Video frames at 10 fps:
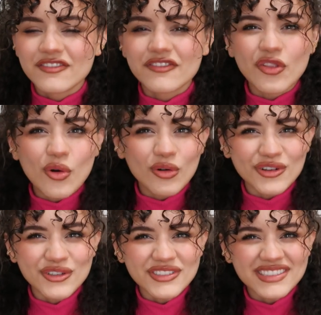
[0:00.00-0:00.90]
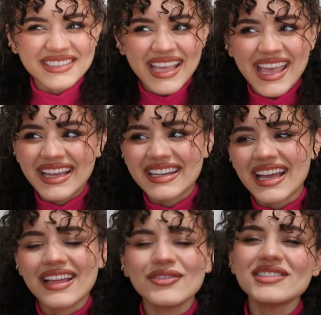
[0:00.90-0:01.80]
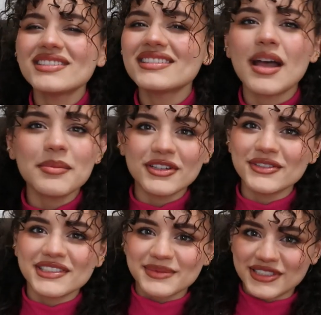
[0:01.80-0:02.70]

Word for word: florals and it was just time to do some